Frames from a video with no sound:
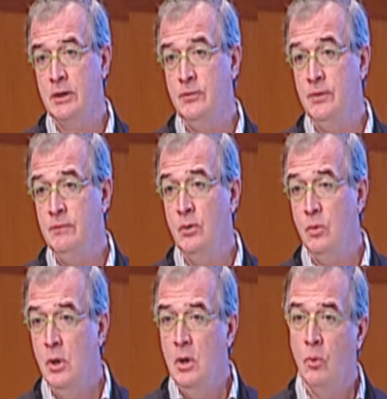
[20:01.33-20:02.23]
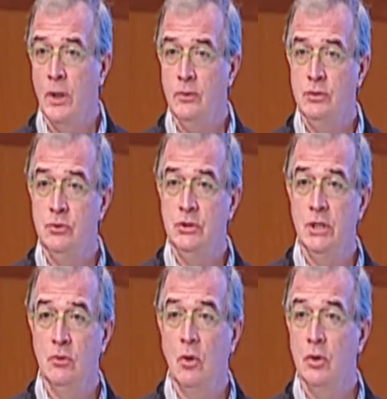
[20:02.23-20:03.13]
ex vivo? Why don't you
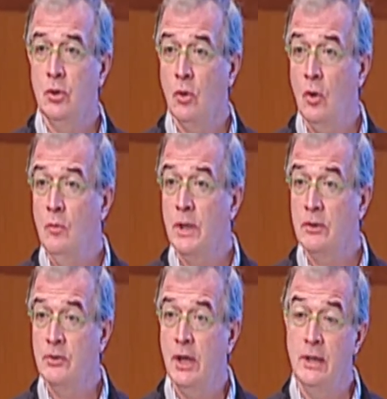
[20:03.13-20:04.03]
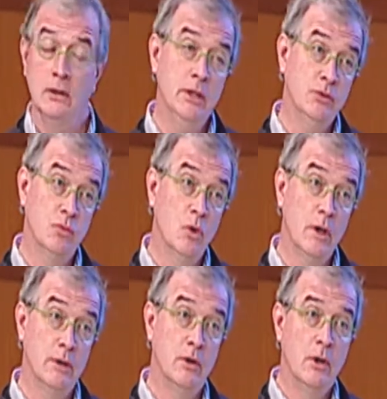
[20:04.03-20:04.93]
share all your omics? And let's
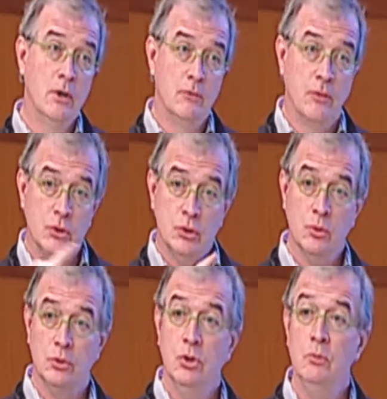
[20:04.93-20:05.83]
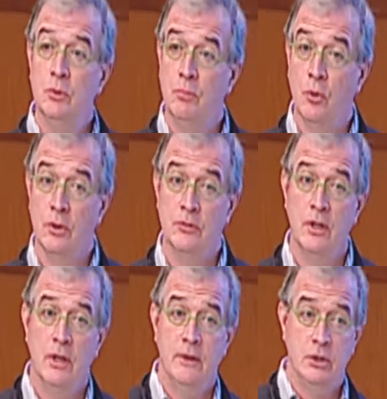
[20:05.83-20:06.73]
run virtual tumor boards
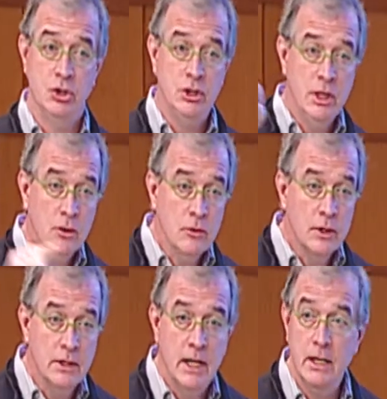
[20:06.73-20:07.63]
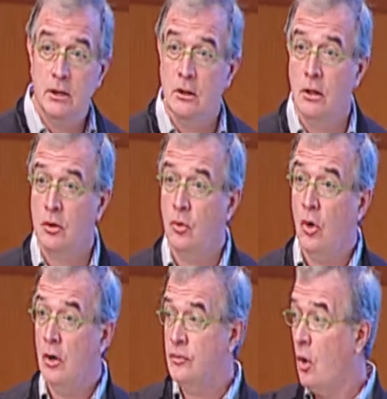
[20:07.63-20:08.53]
that share the data
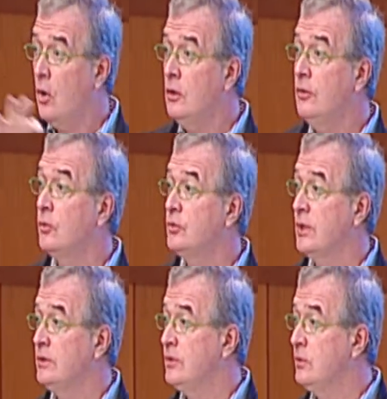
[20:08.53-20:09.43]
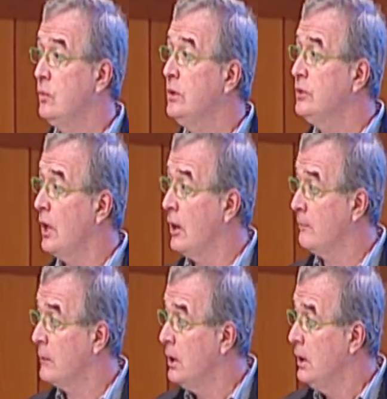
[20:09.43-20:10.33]
across all of those sites in real
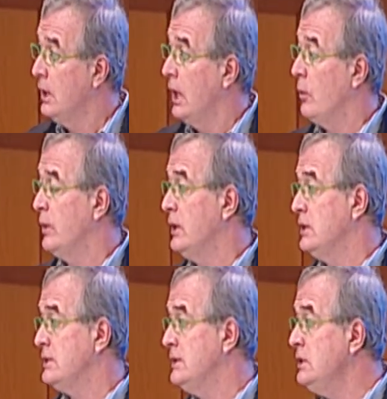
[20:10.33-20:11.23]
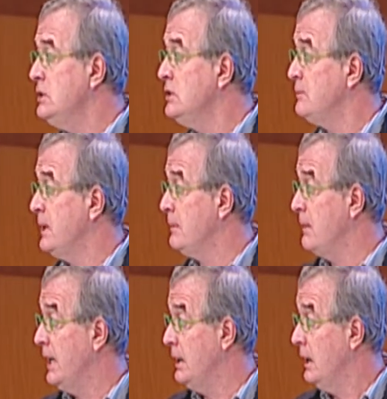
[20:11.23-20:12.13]
time. And when a decision is being
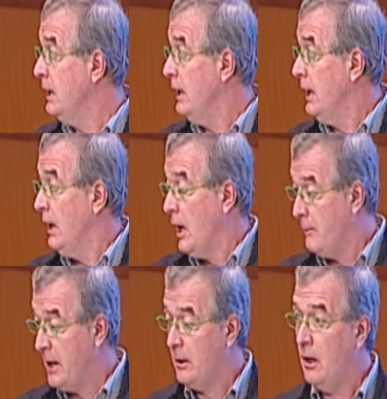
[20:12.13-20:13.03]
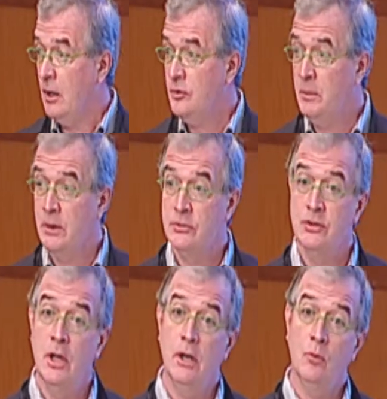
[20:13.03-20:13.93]
made about a hospital, it's
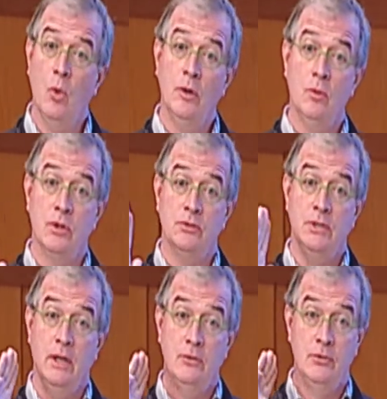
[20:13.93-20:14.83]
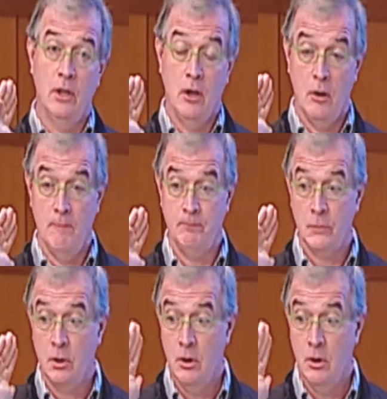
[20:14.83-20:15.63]
not one where it says, um,